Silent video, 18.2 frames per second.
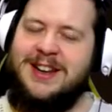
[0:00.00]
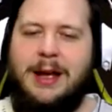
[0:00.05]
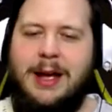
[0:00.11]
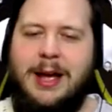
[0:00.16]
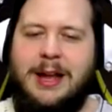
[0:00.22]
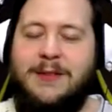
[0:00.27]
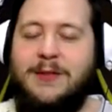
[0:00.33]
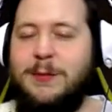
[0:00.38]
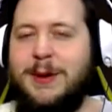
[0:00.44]

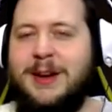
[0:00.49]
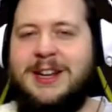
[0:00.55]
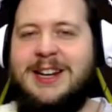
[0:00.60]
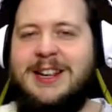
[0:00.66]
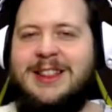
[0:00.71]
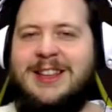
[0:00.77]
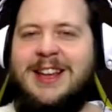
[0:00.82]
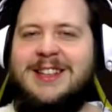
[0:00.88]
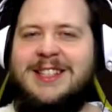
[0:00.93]
And if you make
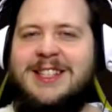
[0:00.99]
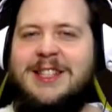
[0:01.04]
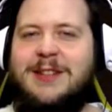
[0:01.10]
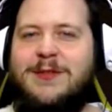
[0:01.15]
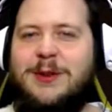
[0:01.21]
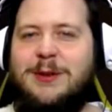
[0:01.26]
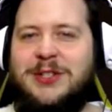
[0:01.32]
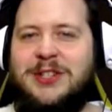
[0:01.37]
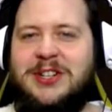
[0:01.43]
anything else in the
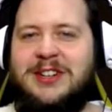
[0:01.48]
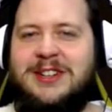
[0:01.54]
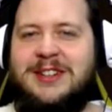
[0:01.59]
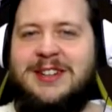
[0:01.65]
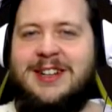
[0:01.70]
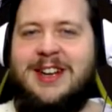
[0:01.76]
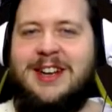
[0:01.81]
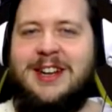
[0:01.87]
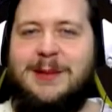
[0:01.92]
future,
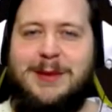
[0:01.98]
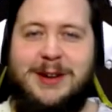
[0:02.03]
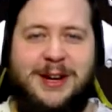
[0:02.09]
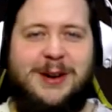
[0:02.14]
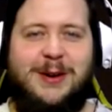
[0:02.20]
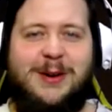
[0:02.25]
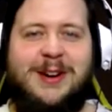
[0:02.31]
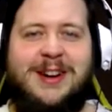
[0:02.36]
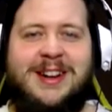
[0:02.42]
let me
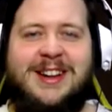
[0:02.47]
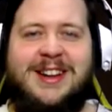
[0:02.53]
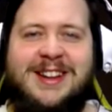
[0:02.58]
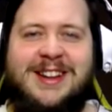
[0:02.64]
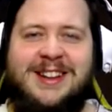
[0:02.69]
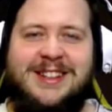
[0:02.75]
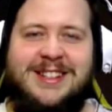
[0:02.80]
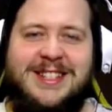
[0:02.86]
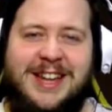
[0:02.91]
know.
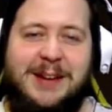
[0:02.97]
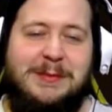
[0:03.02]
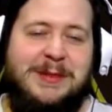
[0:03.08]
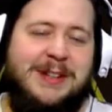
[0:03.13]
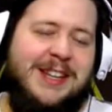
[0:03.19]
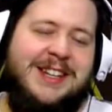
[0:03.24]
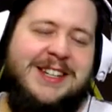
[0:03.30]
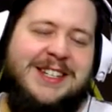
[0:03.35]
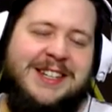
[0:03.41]
I'd be
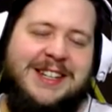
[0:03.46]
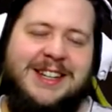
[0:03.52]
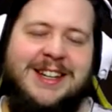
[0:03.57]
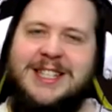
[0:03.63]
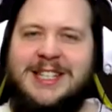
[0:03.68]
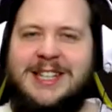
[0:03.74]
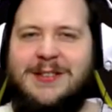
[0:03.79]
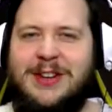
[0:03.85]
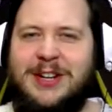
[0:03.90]
keen to
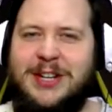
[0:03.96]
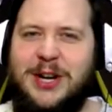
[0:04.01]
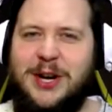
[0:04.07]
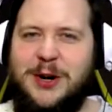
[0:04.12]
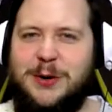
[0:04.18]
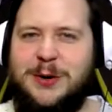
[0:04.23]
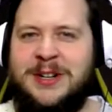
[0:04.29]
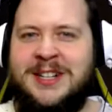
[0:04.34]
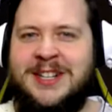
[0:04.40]
give it a
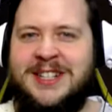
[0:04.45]
go.